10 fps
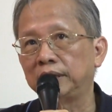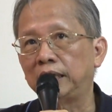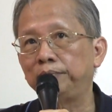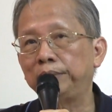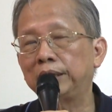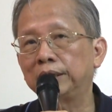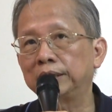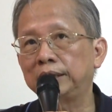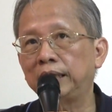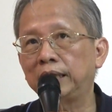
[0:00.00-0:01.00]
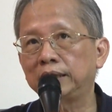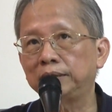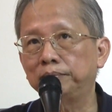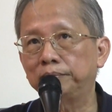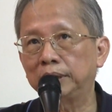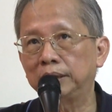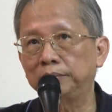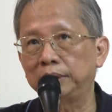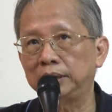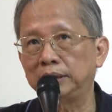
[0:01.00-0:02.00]
And because they are
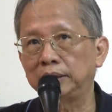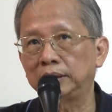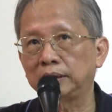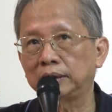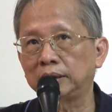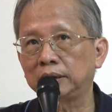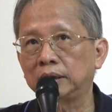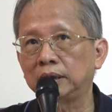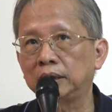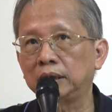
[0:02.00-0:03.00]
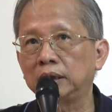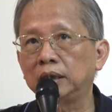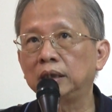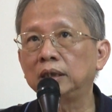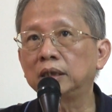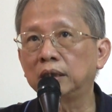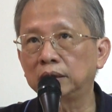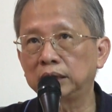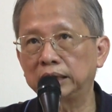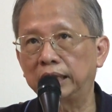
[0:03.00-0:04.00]
impermanent, it's
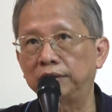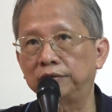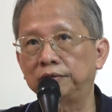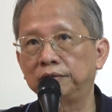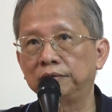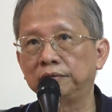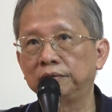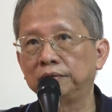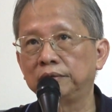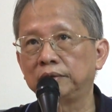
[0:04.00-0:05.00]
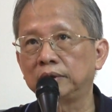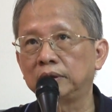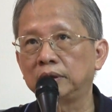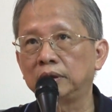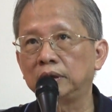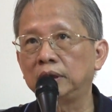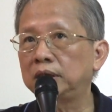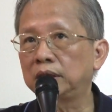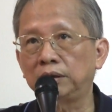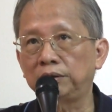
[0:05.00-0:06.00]
non-self.
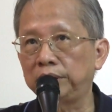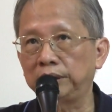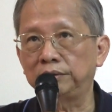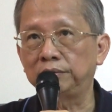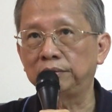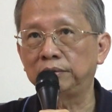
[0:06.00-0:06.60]
It's not real.